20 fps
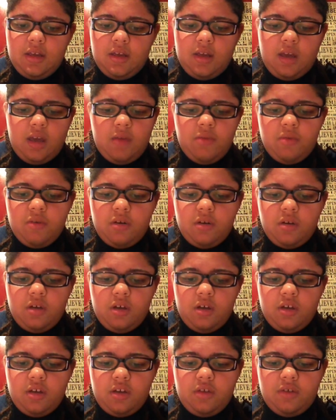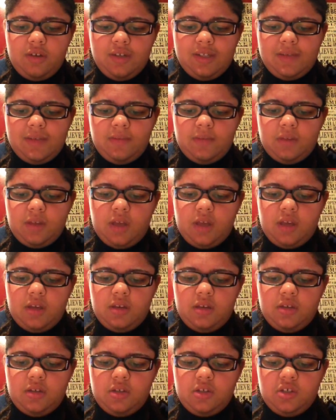"I wouldn't call you crazy for that,"
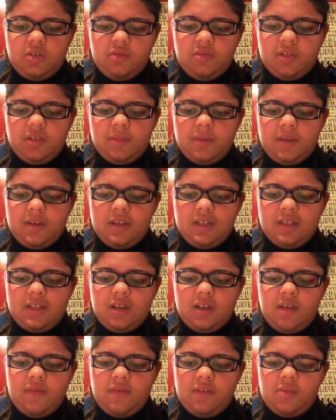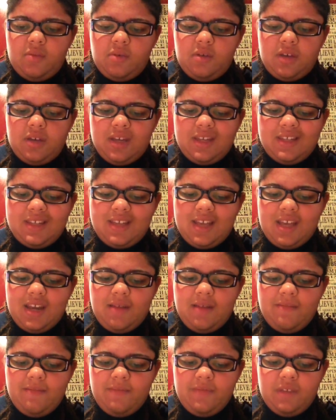she responded softly while gazing at him.